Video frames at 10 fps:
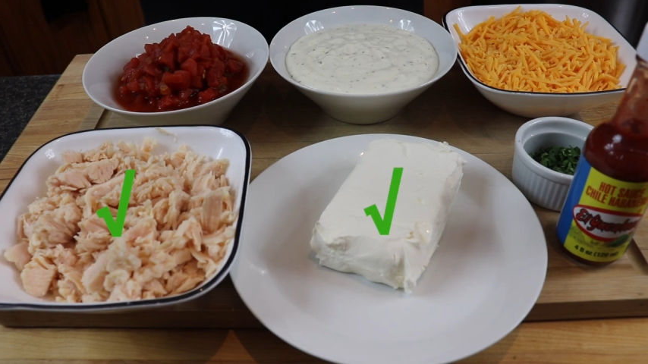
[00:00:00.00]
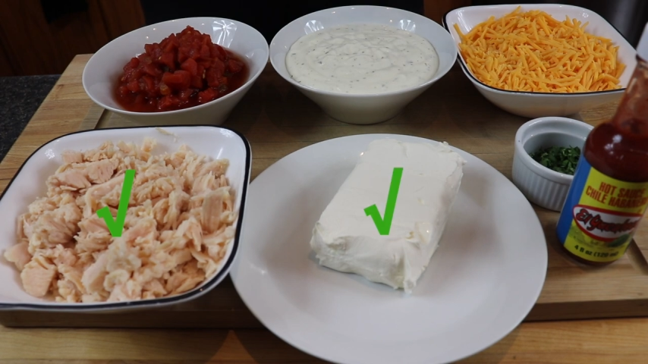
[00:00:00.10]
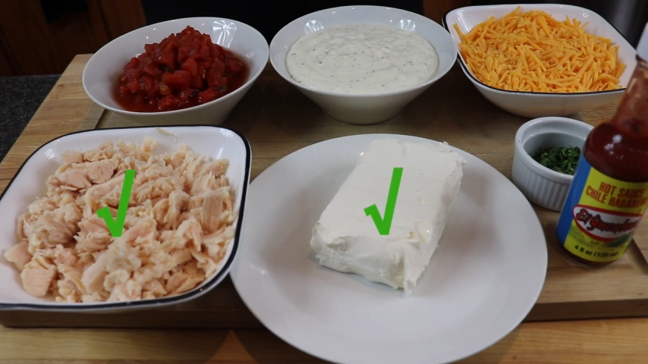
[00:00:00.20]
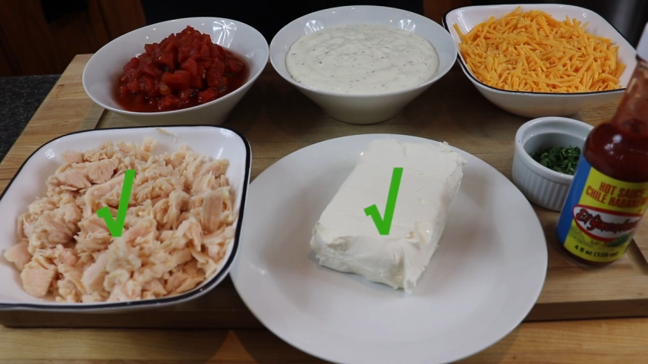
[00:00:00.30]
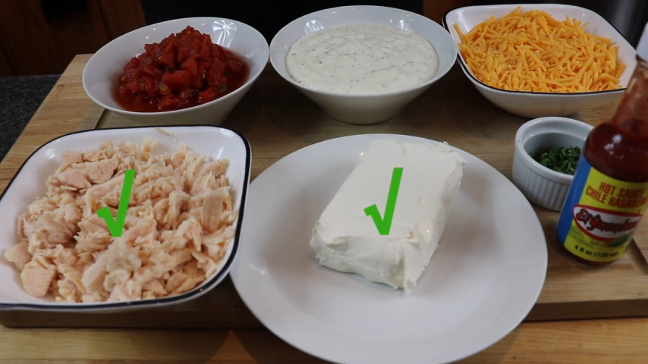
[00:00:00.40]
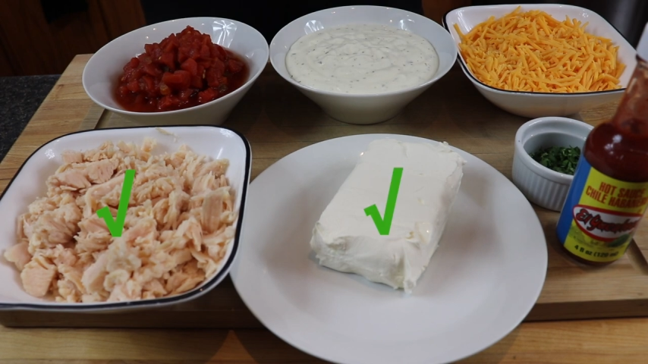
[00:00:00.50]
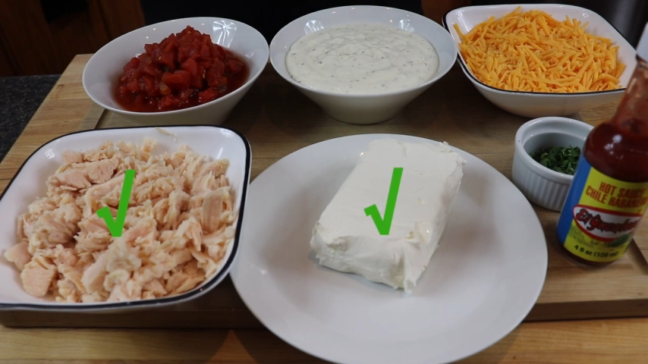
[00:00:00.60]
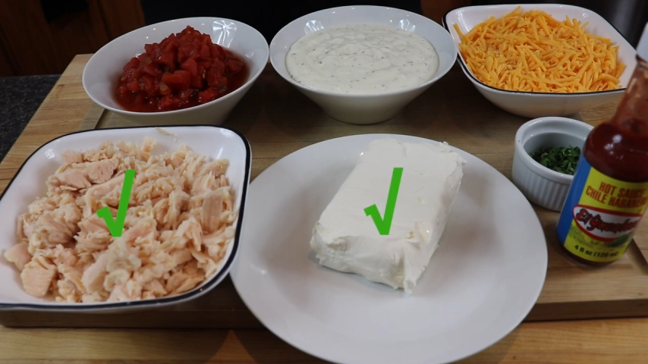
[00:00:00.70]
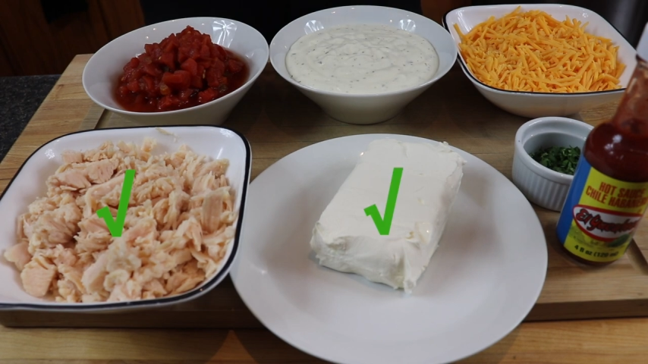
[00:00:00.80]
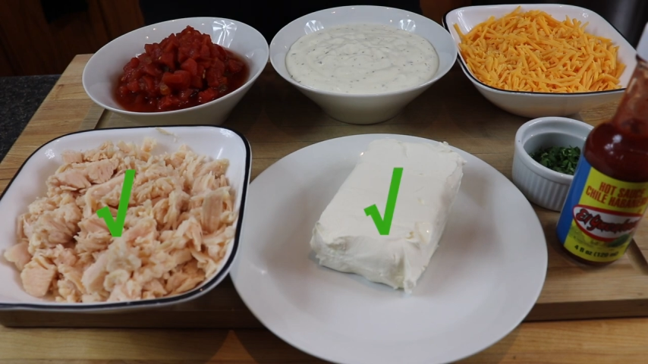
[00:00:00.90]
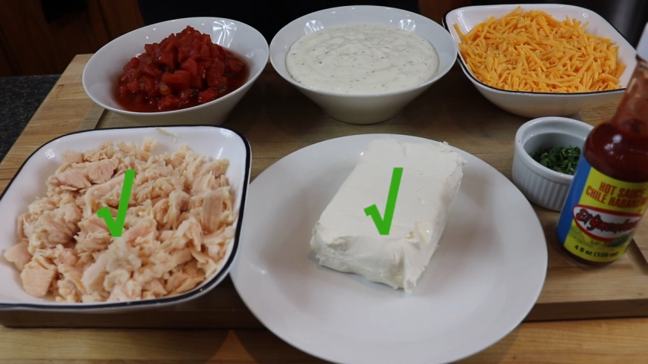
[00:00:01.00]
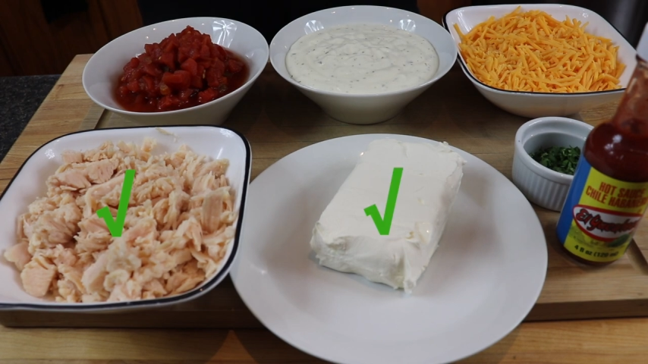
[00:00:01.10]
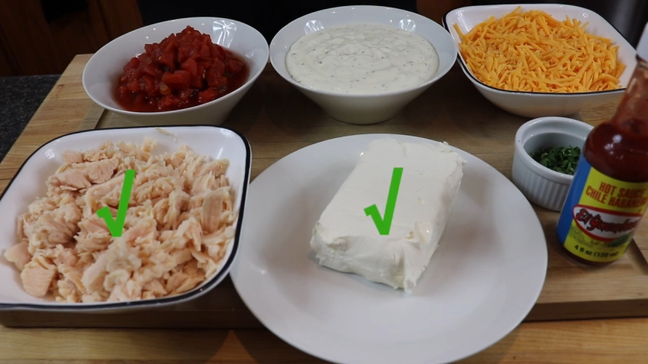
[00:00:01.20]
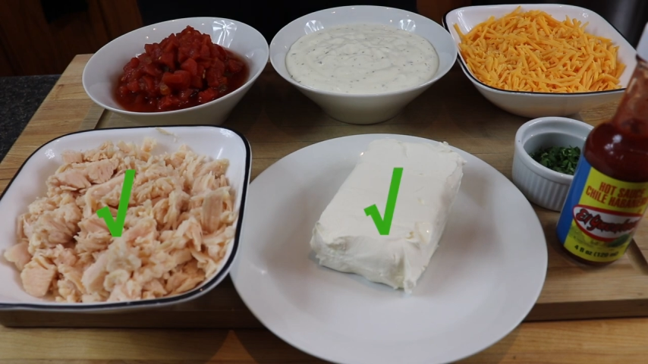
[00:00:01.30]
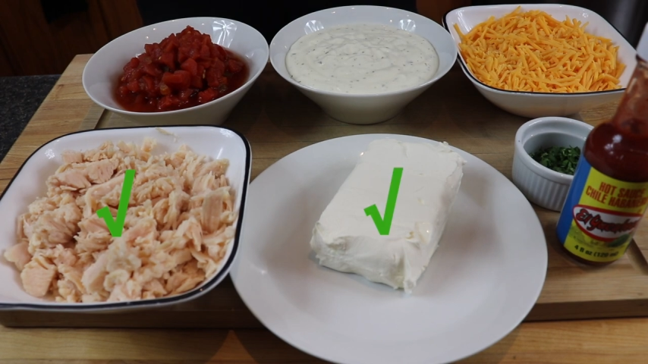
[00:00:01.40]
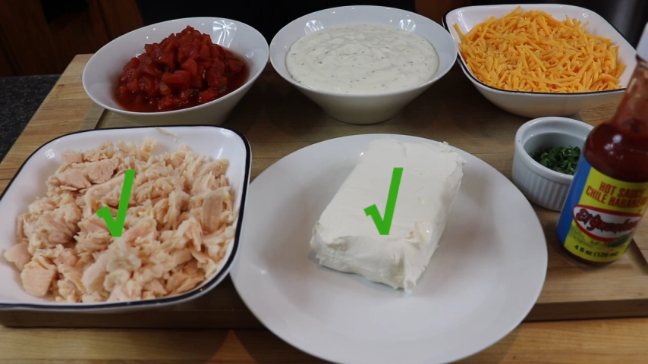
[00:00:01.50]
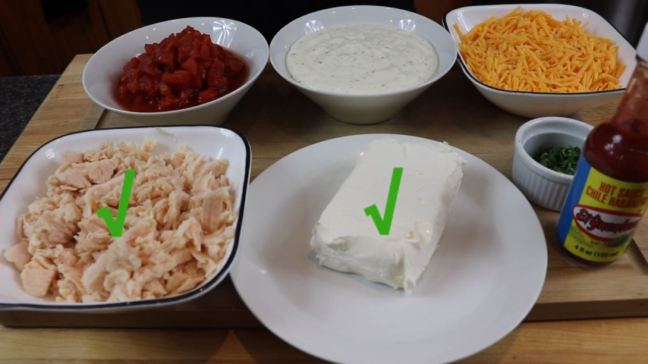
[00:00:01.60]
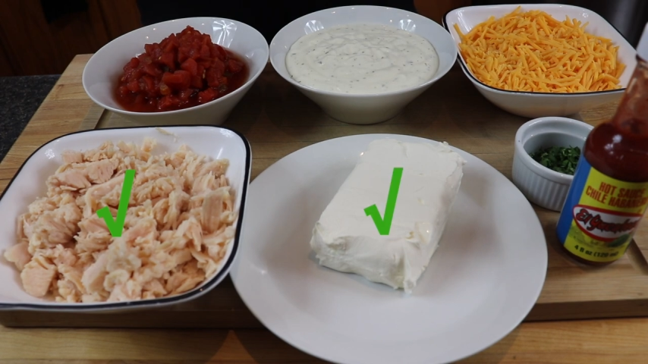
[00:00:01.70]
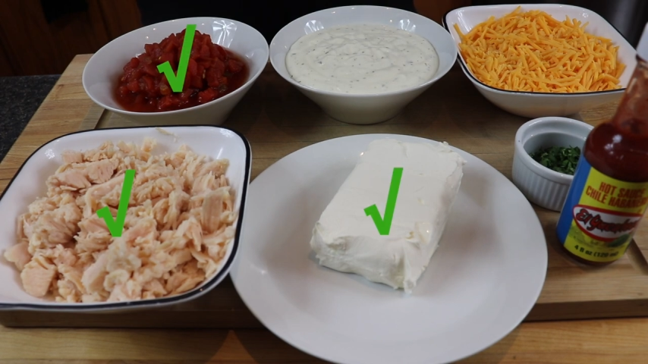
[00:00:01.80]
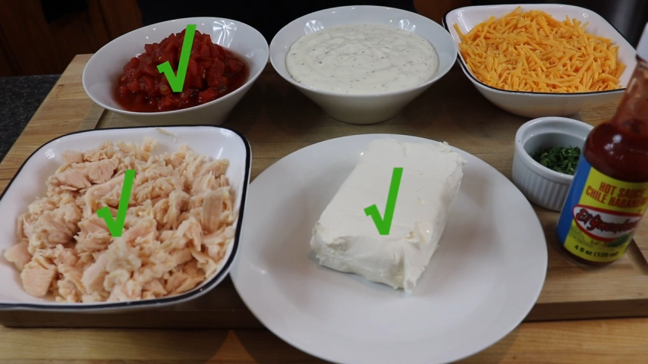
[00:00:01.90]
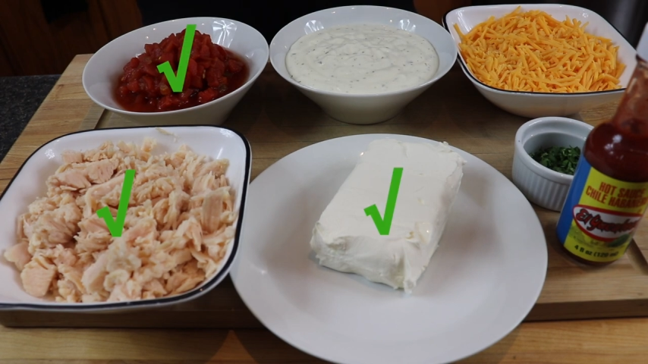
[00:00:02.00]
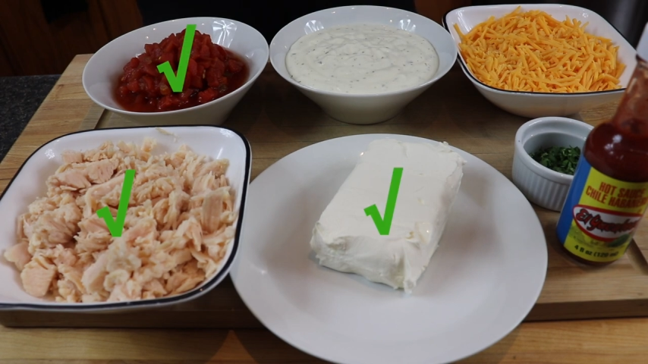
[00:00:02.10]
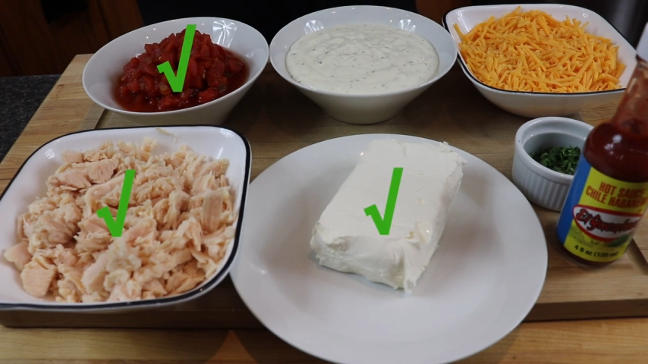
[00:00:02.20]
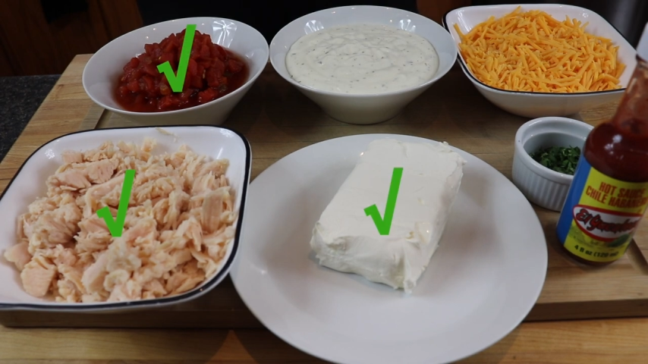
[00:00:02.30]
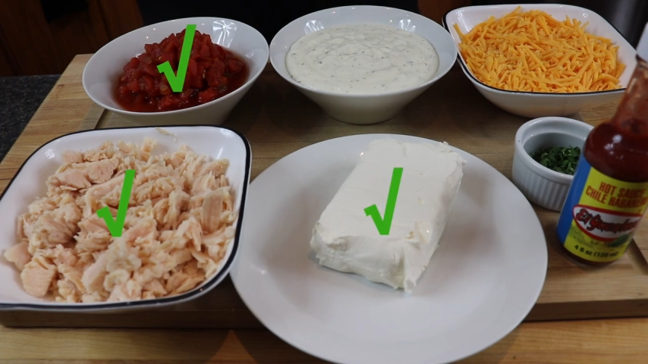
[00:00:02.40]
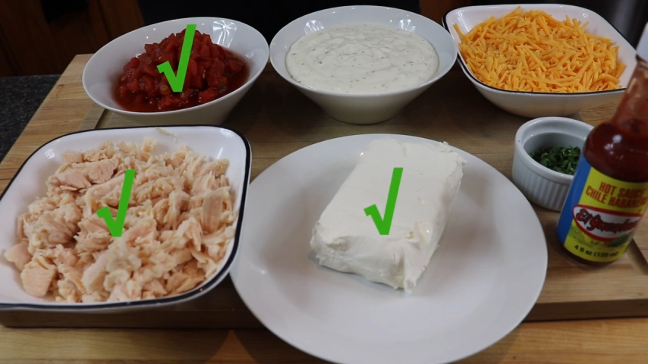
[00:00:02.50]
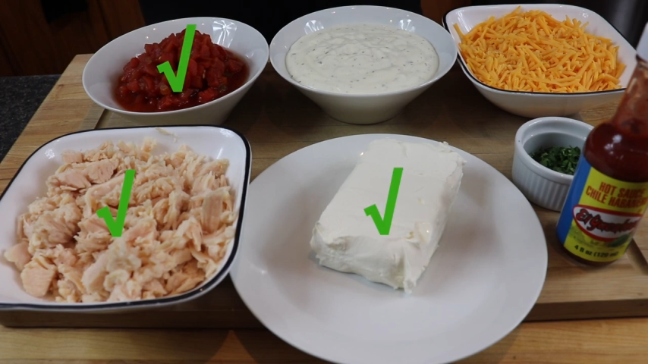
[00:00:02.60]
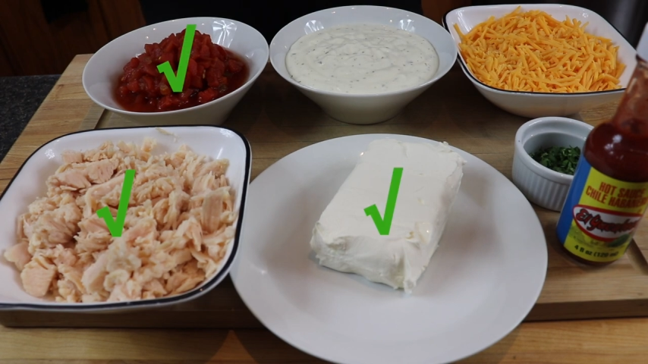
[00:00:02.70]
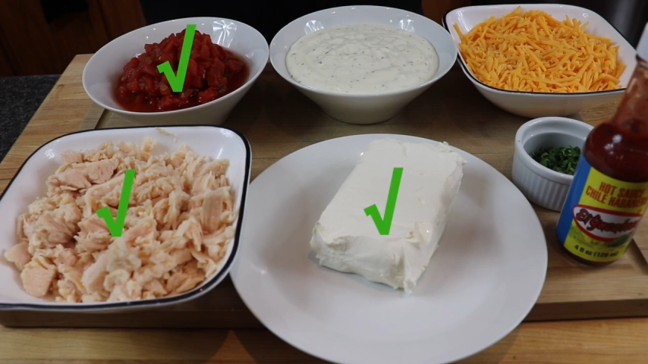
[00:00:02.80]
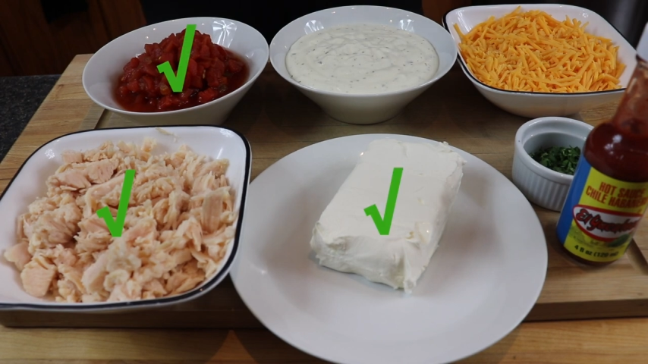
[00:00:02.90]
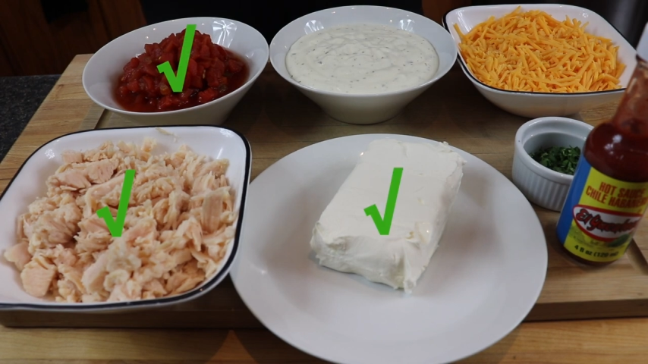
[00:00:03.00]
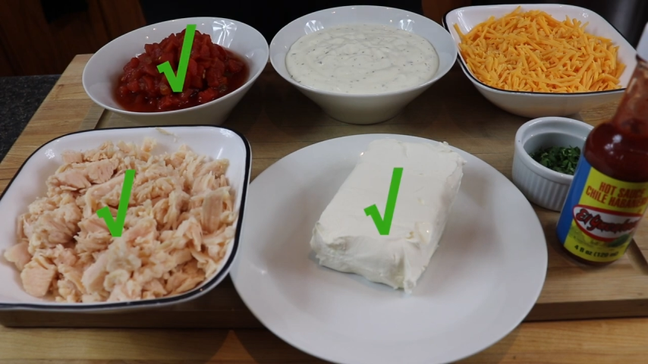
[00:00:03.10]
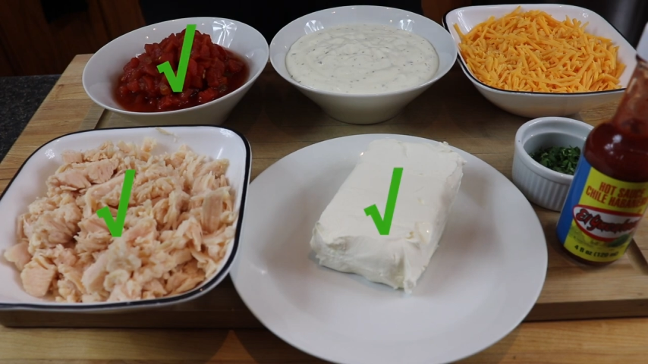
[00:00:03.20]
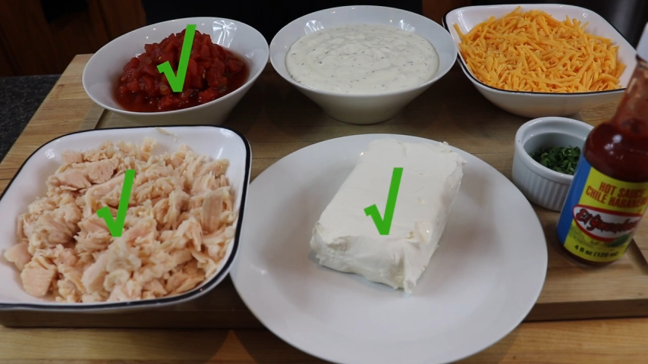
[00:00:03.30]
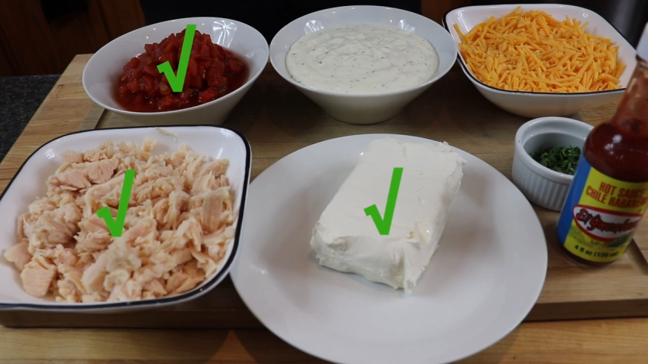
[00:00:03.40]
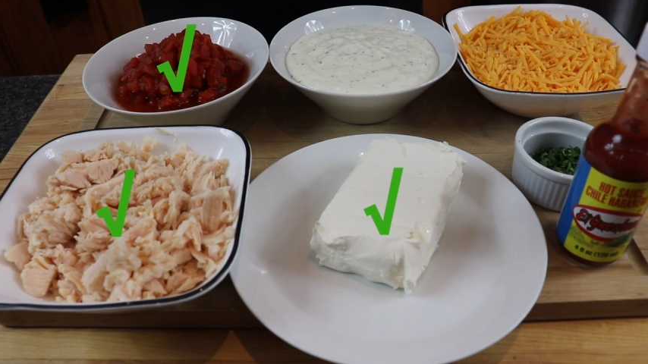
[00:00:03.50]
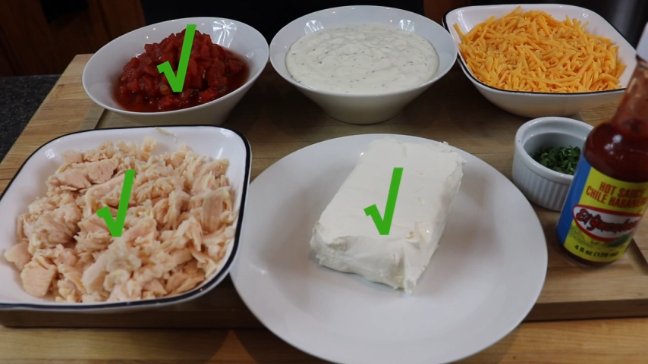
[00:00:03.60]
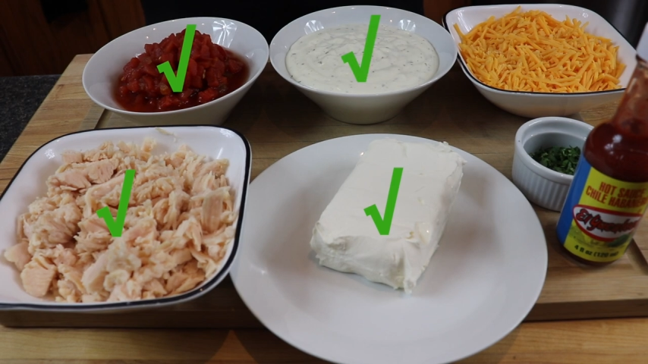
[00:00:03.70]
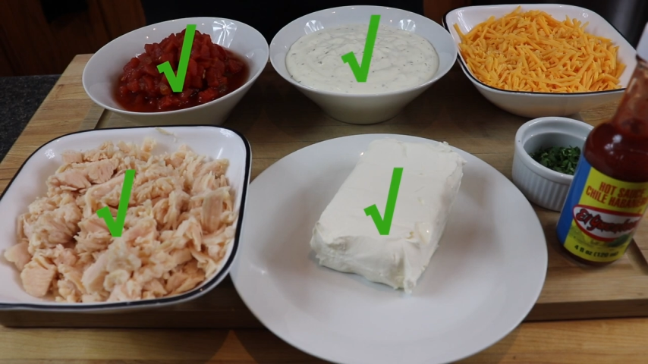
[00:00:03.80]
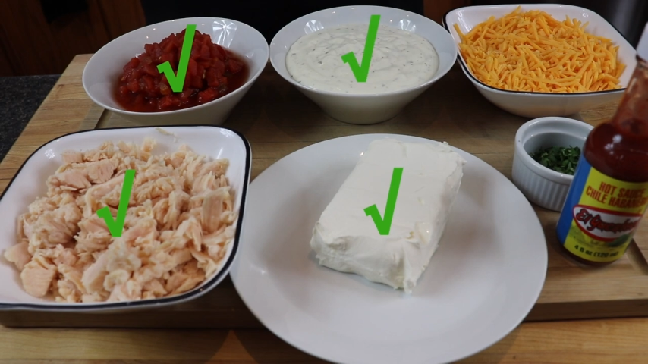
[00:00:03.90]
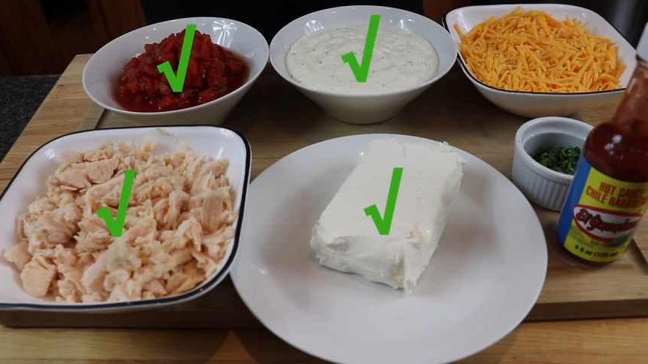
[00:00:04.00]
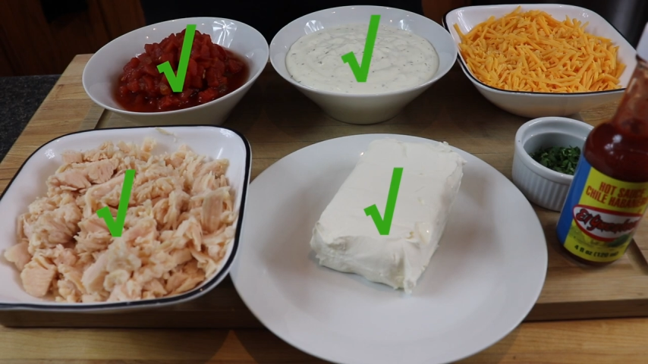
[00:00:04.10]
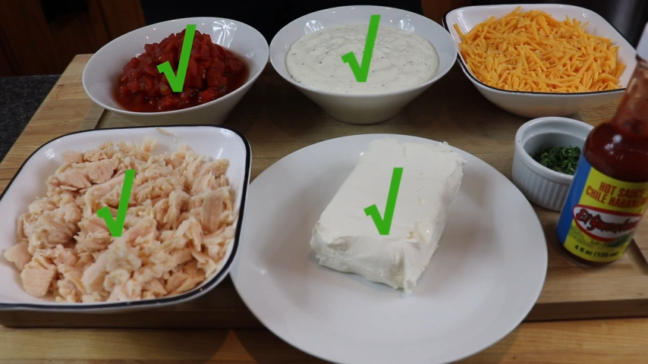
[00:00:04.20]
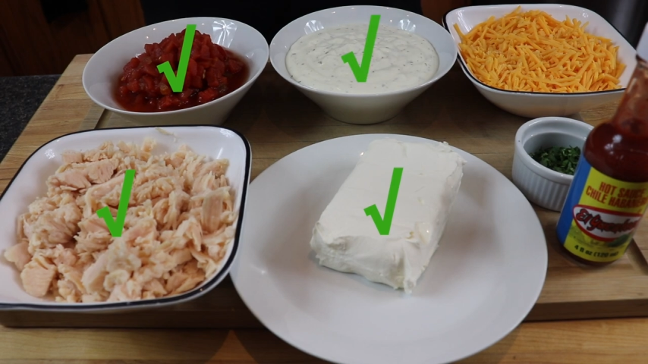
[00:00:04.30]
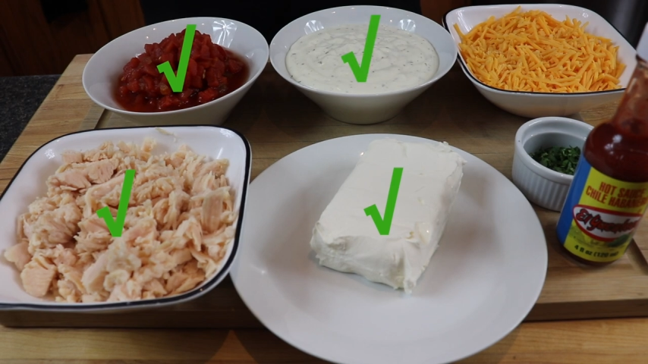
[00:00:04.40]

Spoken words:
No face is visible, so there are no lips to read.